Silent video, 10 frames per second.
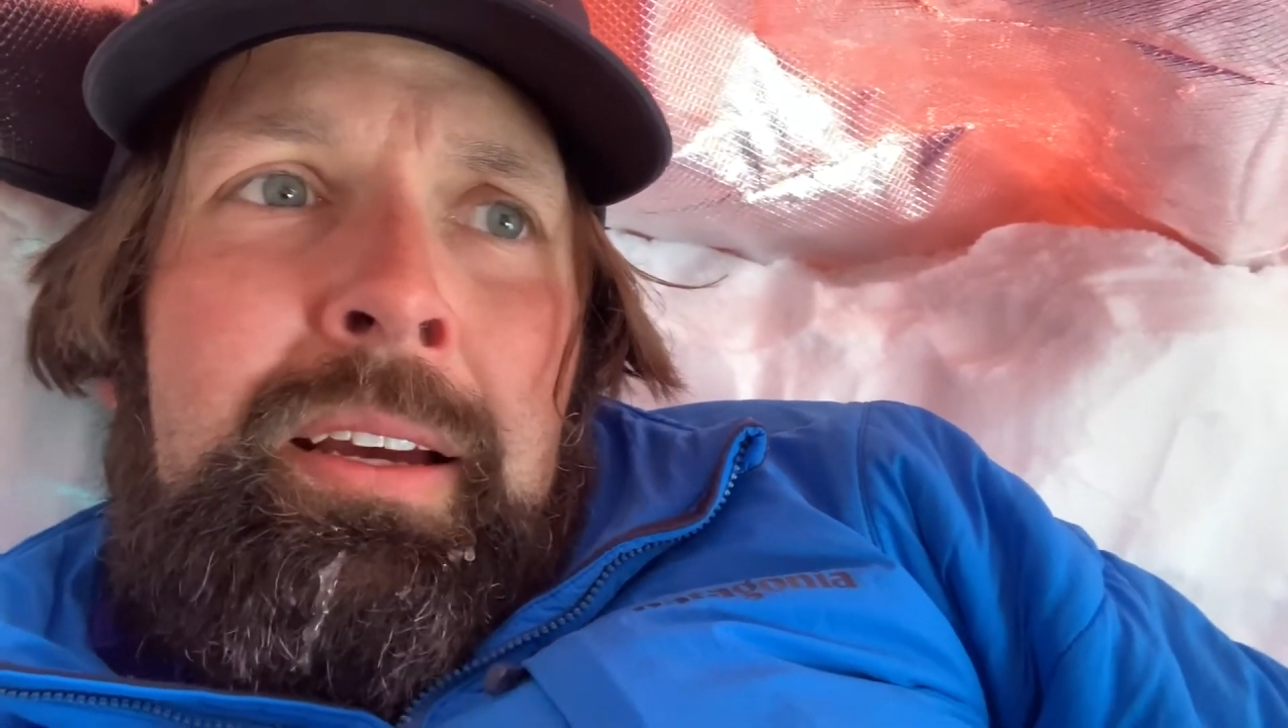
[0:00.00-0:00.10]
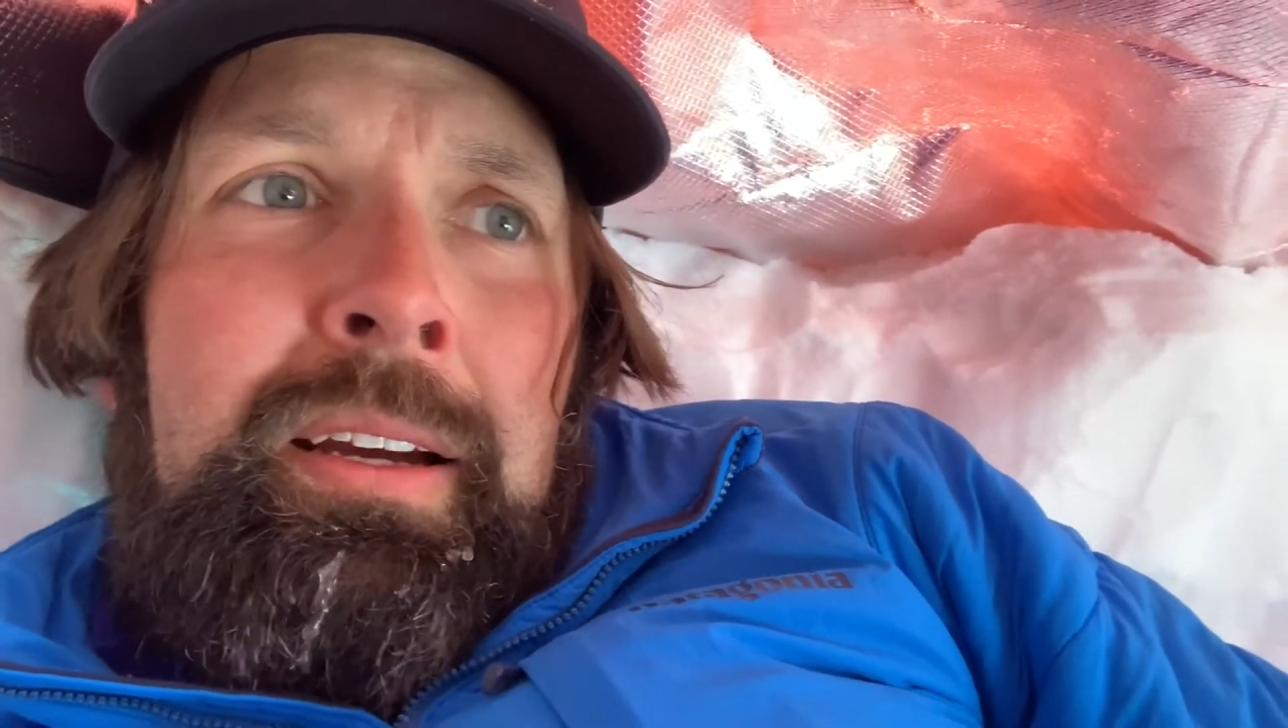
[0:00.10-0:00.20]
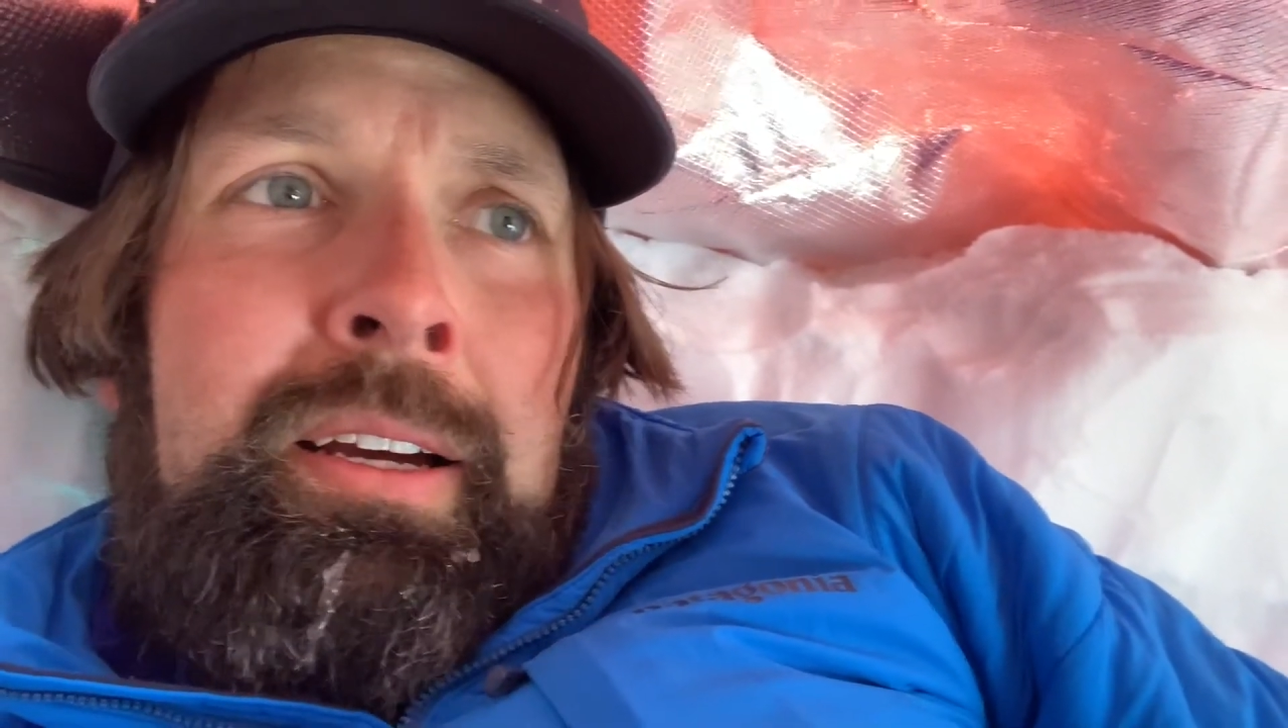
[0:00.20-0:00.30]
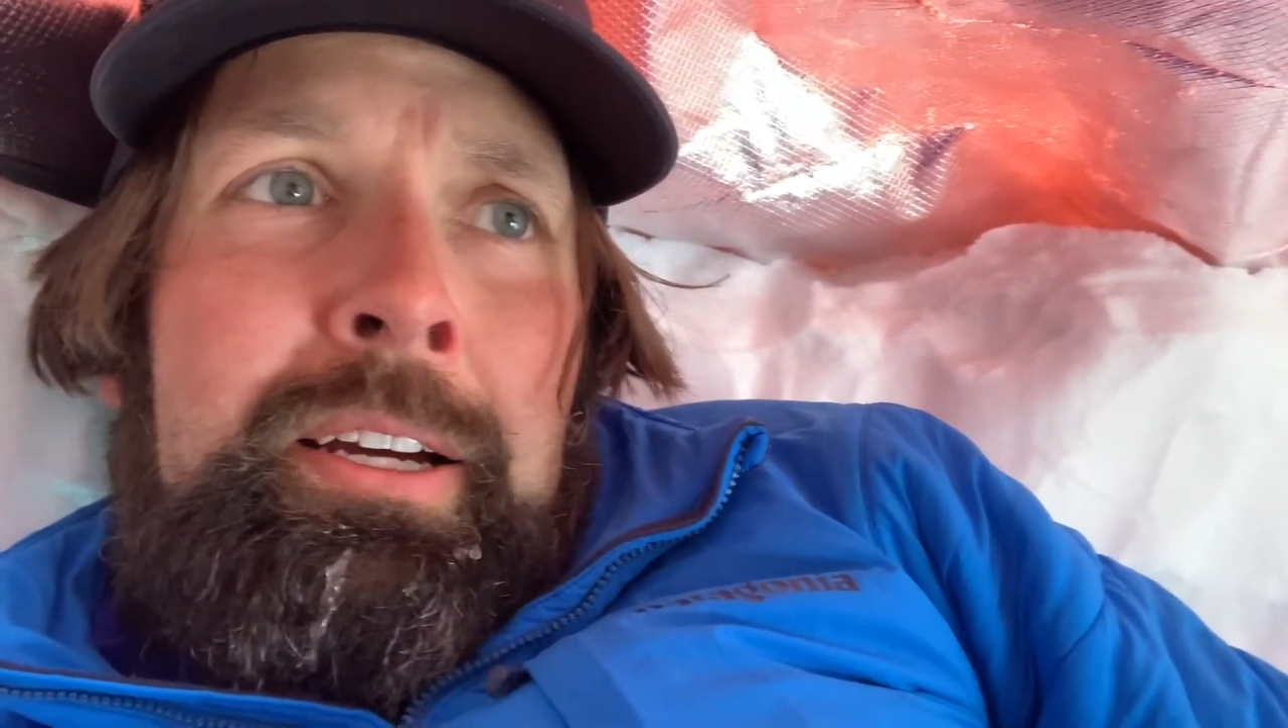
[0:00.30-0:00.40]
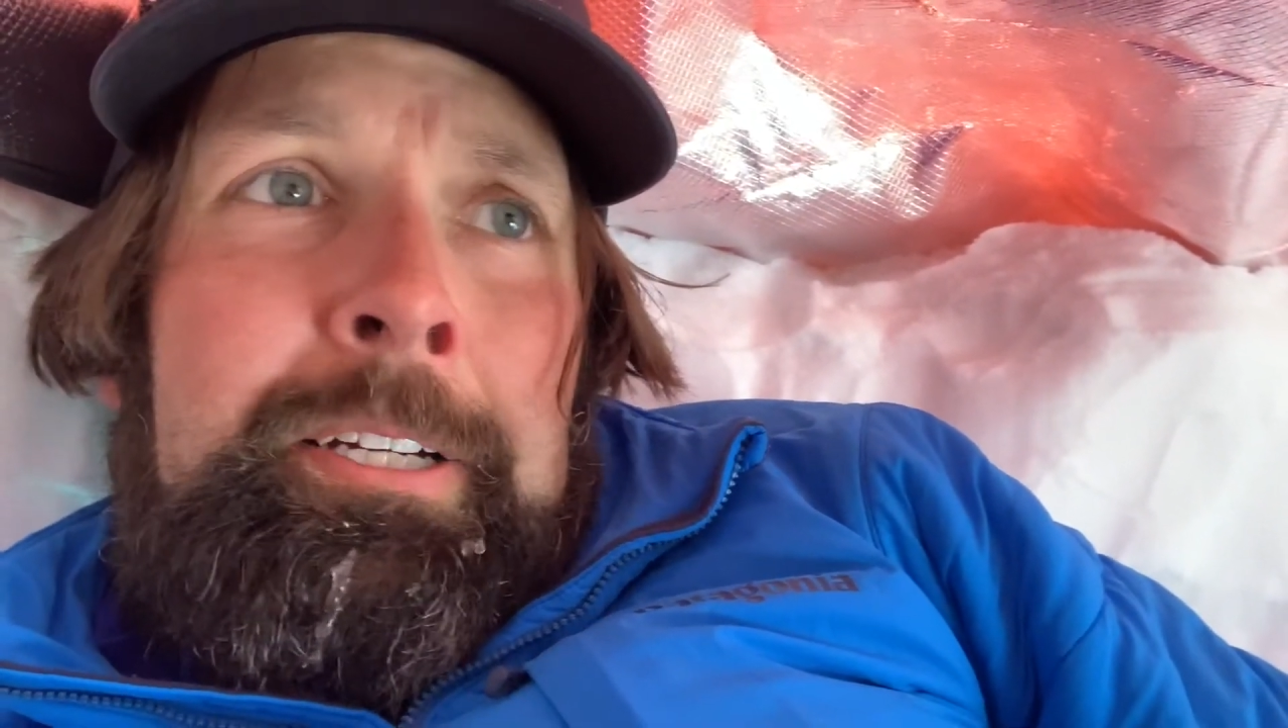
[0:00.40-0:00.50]

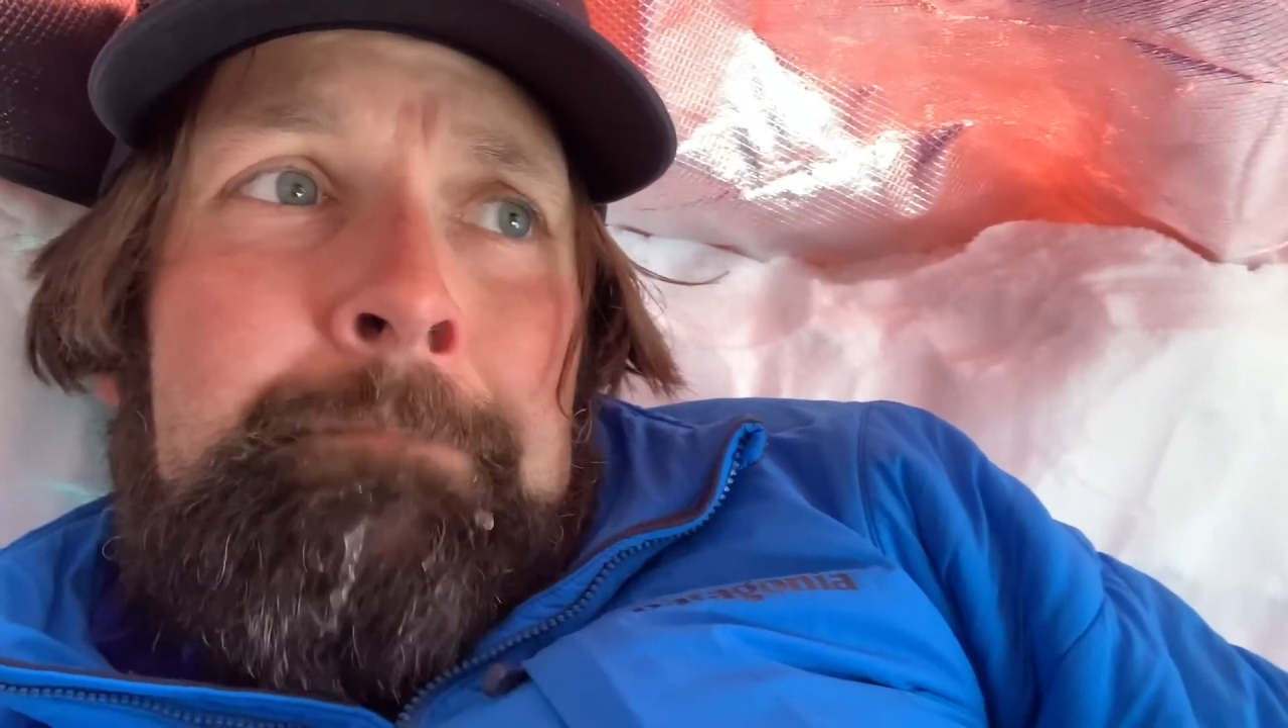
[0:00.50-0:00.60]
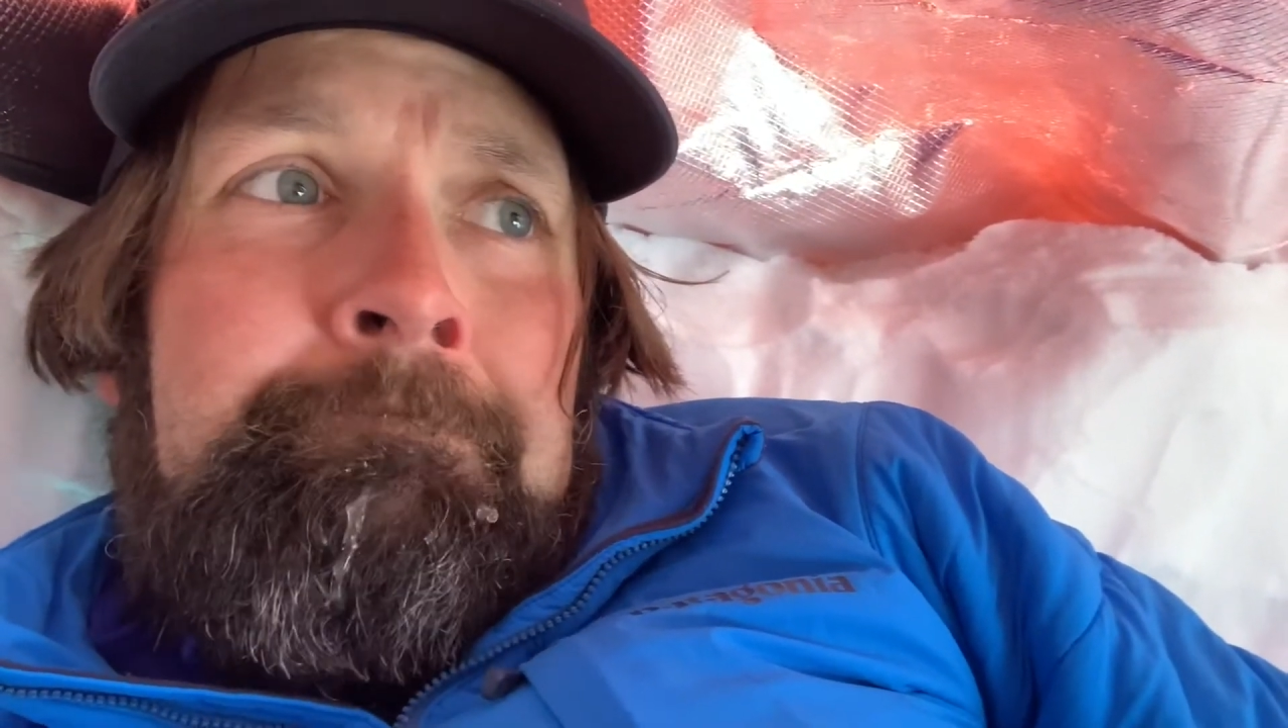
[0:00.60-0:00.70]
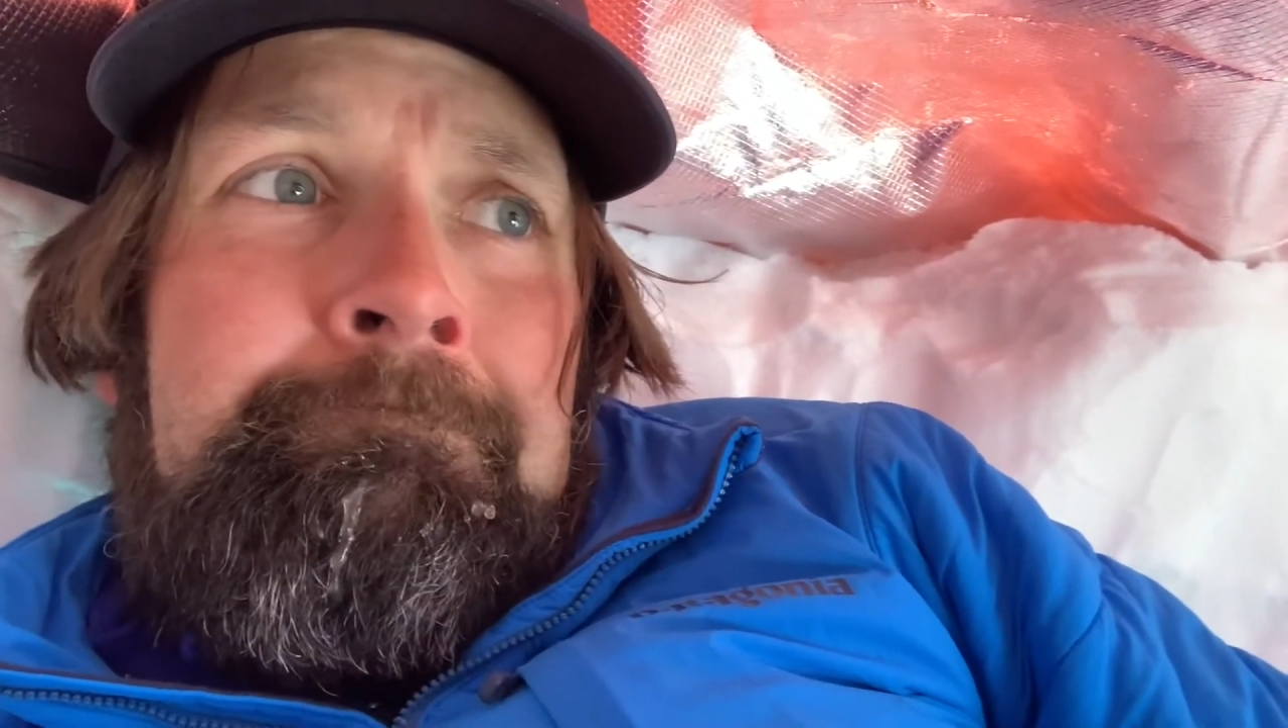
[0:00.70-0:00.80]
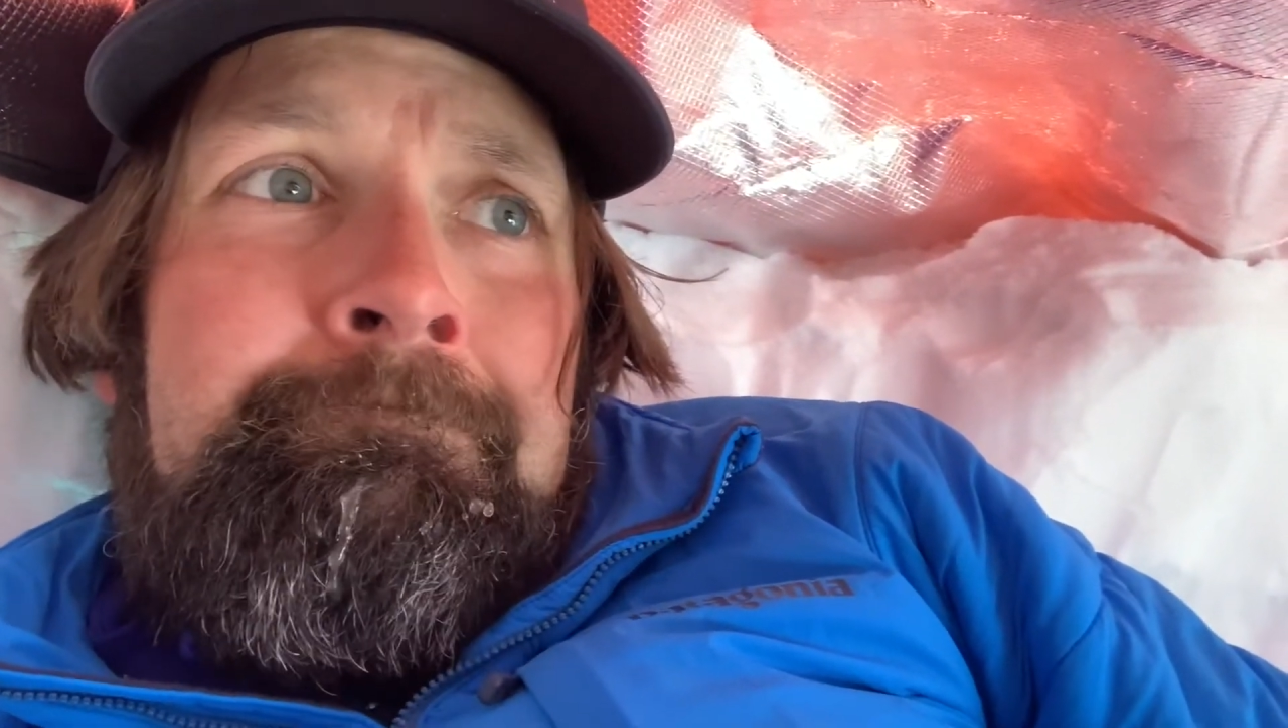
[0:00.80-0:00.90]
um,